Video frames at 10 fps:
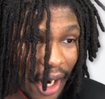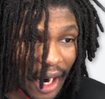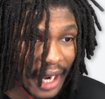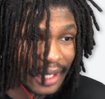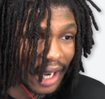All
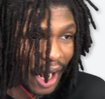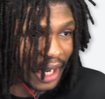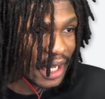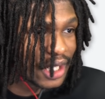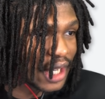right, all
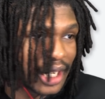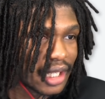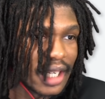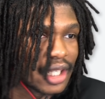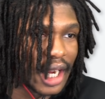right, let's change
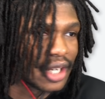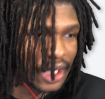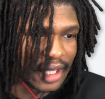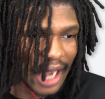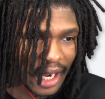let's change the
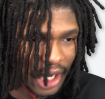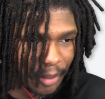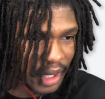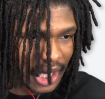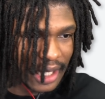style up
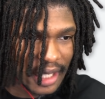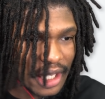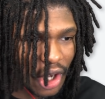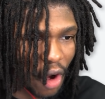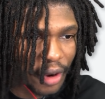because
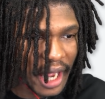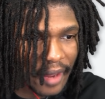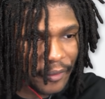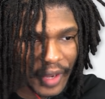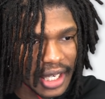this old
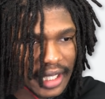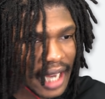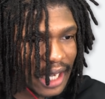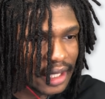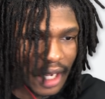head fit is
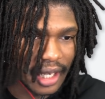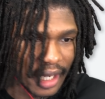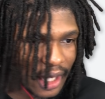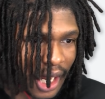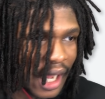not cutting
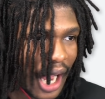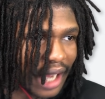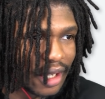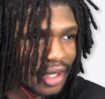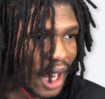it. I
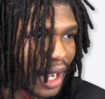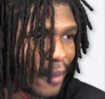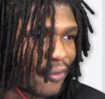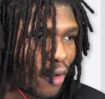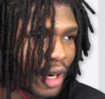look like
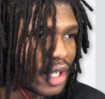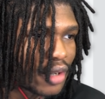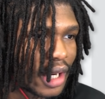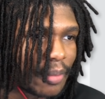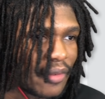I'm forty
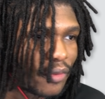trying to be